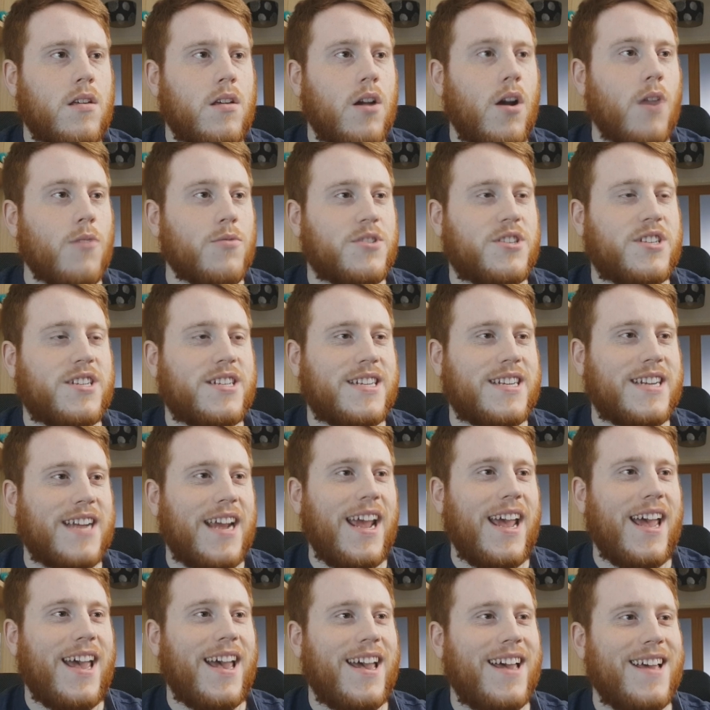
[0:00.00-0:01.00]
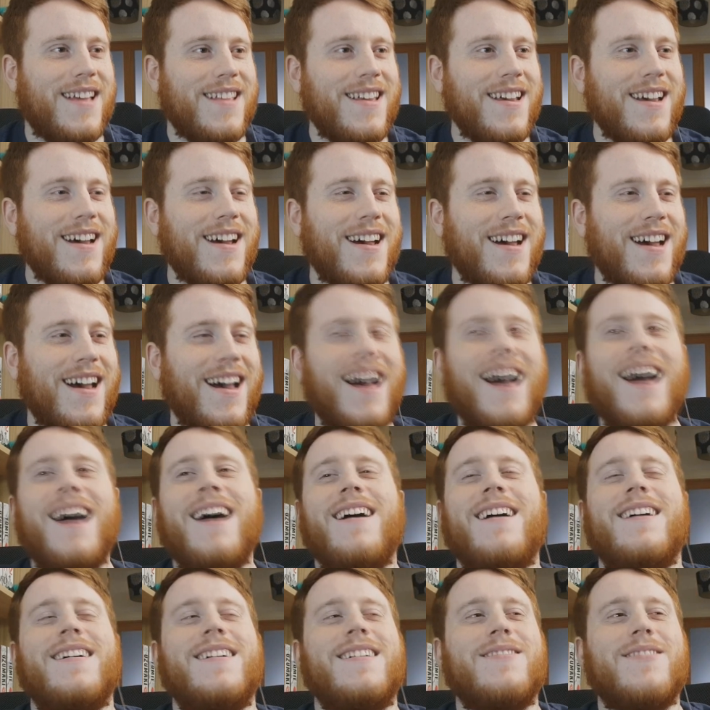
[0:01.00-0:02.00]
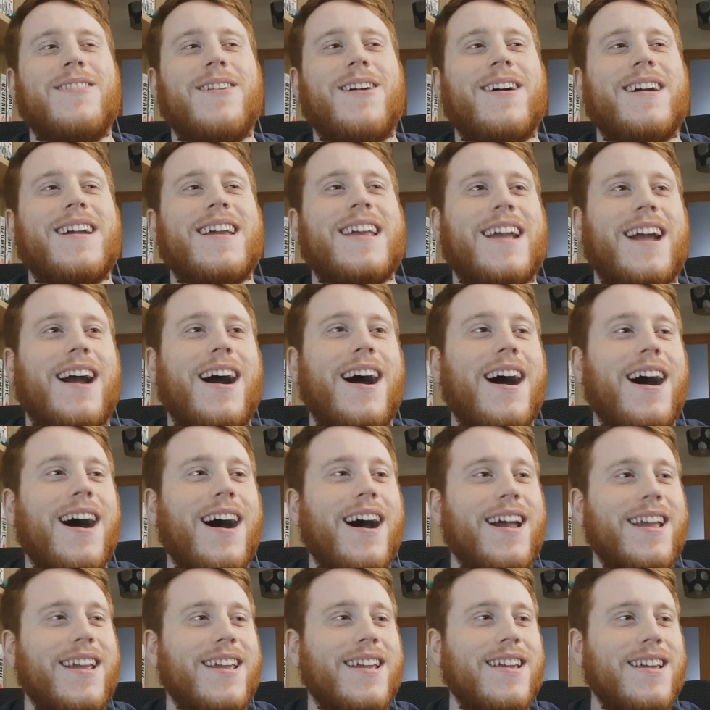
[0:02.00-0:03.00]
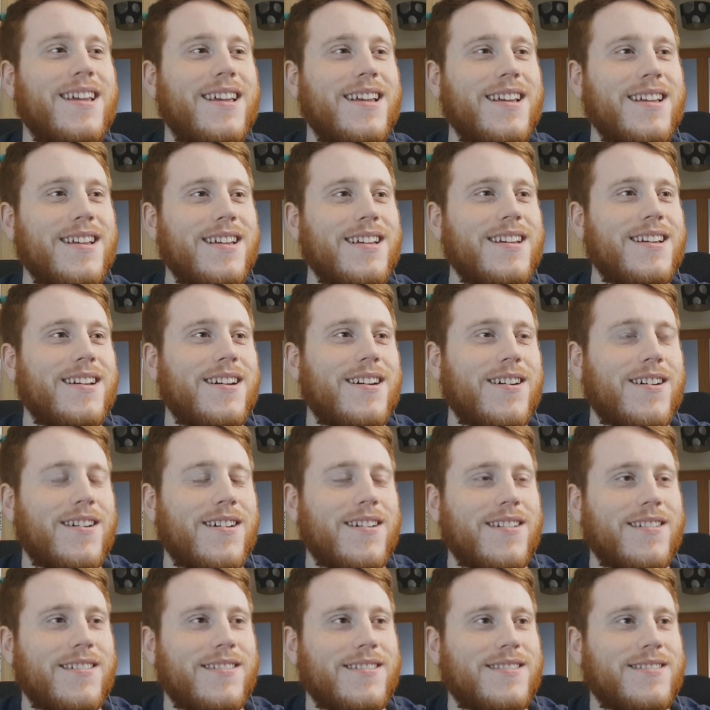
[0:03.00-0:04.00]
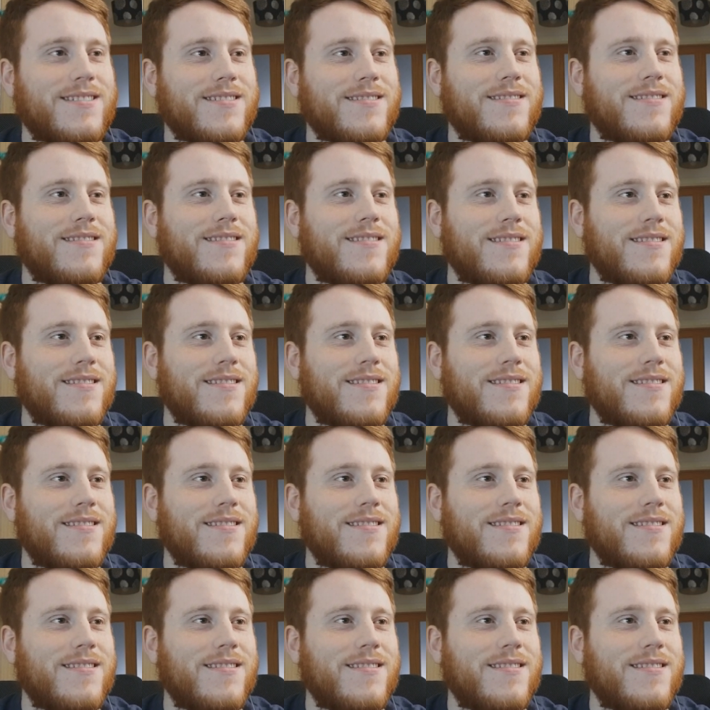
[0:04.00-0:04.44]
Oh shit! What a guy! Oh, he's...